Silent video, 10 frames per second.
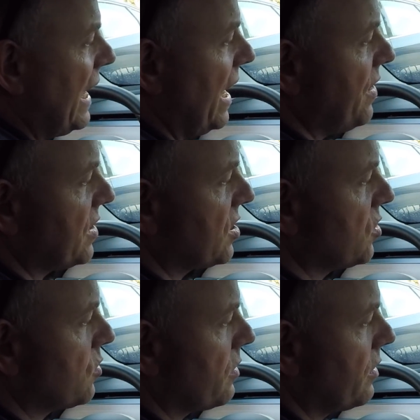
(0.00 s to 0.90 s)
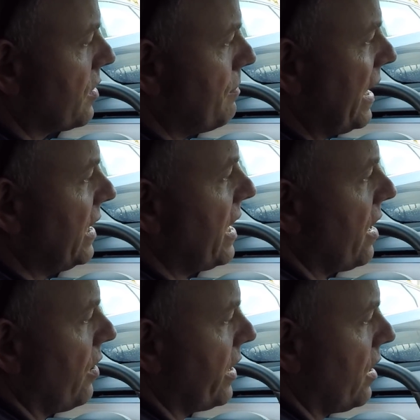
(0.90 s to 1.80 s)
And this is the main
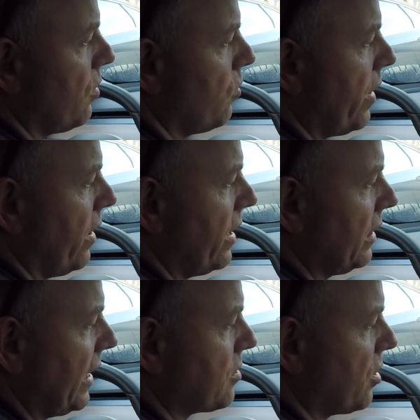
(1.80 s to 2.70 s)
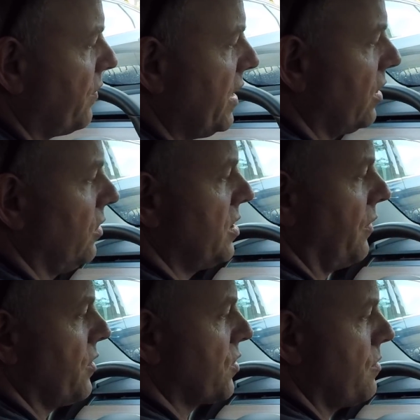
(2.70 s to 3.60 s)
area where an electric vehicle
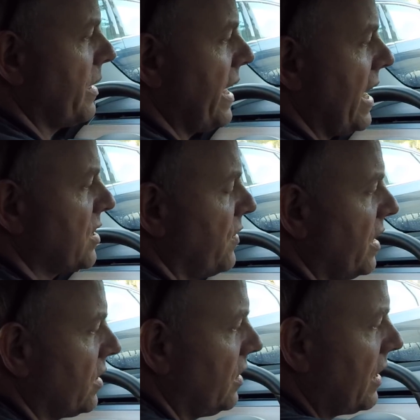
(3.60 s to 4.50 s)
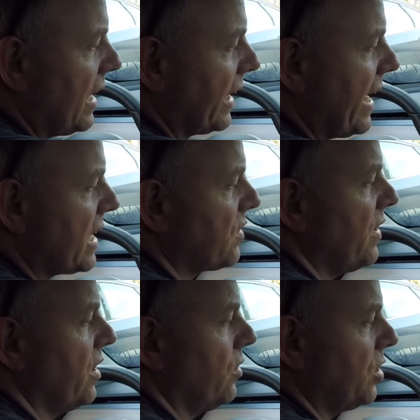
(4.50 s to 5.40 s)
differs from a gas vehicle. On a gas
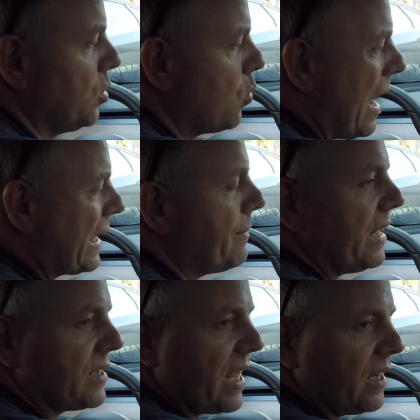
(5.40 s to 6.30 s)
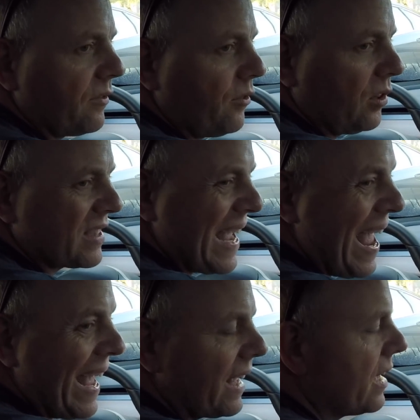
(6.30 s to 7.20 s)
vehicle, you want to maintain a full
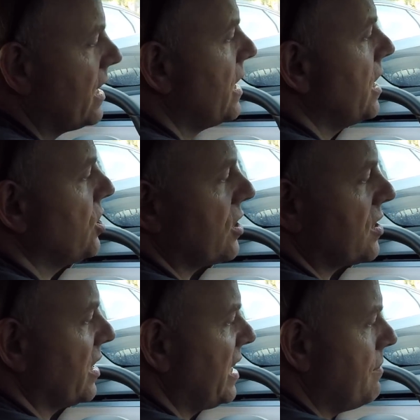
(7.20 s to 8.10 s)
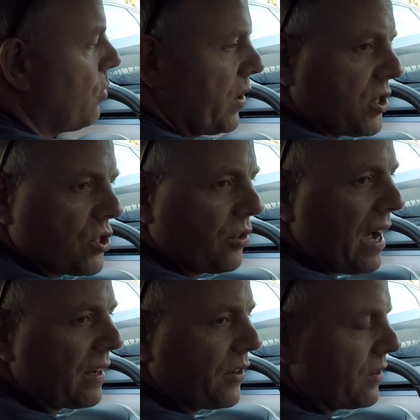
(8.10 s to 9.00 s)
tank just to keep moisture
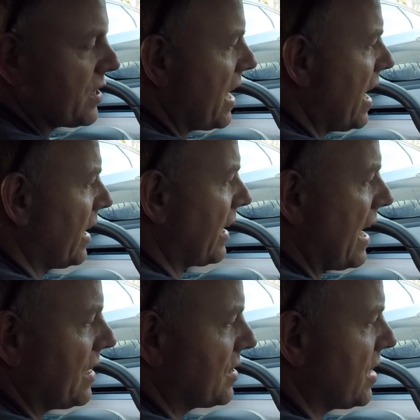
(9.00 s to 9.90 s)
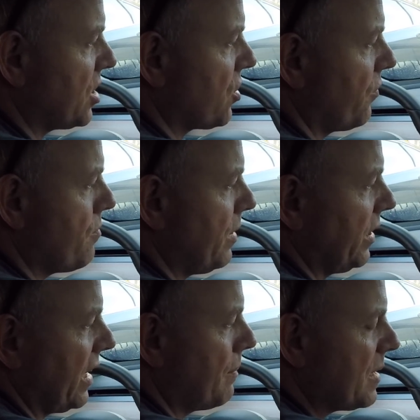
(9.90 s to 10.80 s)
out of your tank, condensation from
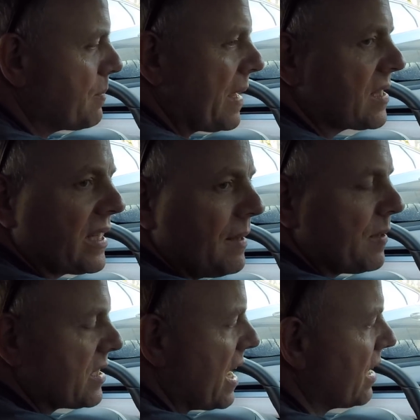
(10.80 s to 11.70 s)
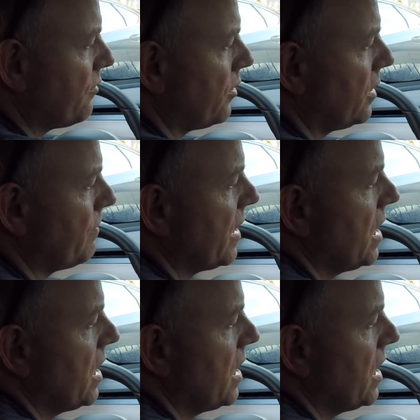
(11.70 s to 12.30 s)
building up. It's best to keep the tank full.